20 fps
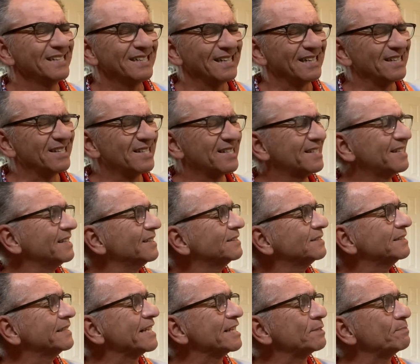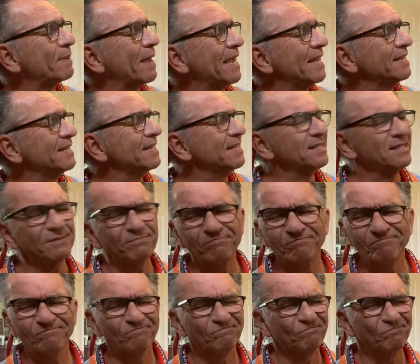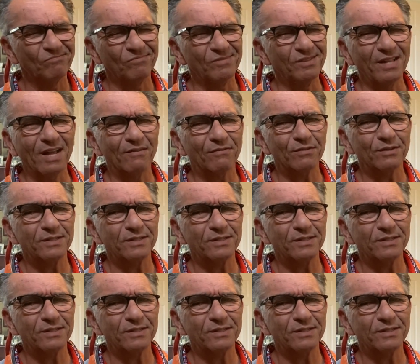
and still his paintings never